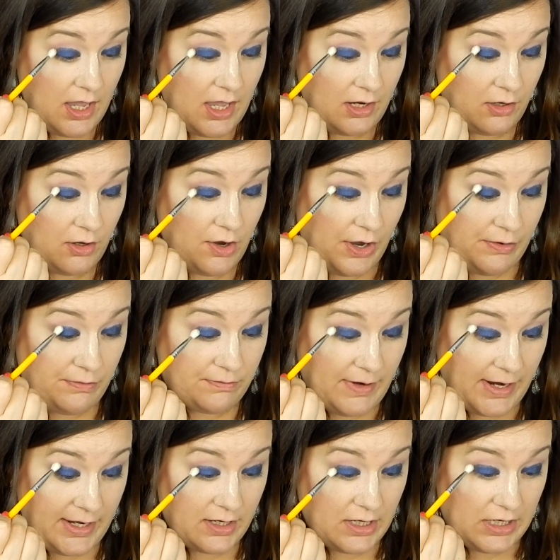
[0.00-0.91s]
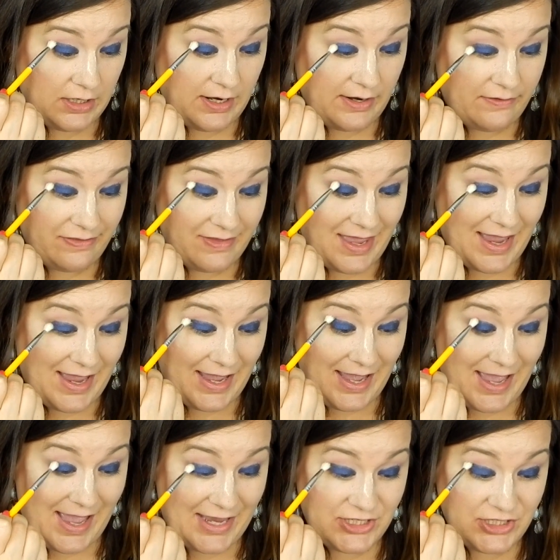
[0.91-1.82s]
And go right around the
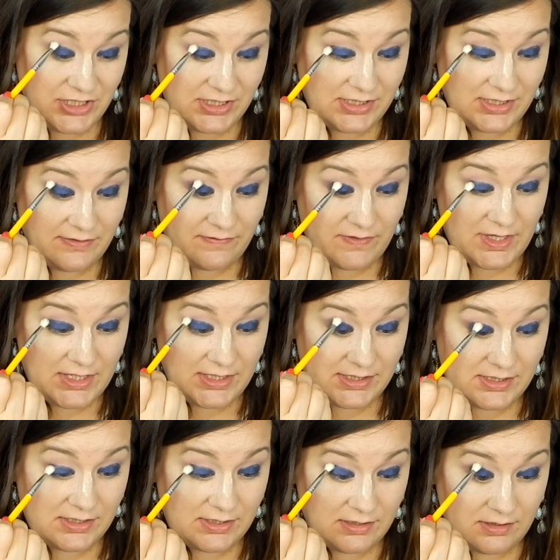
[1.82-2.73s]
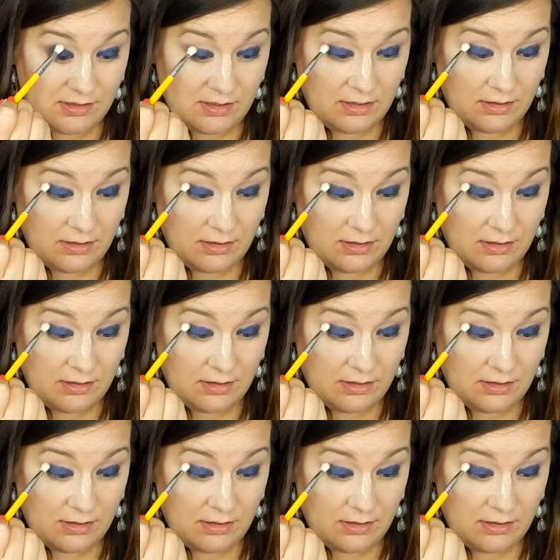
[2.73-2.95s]
edges of this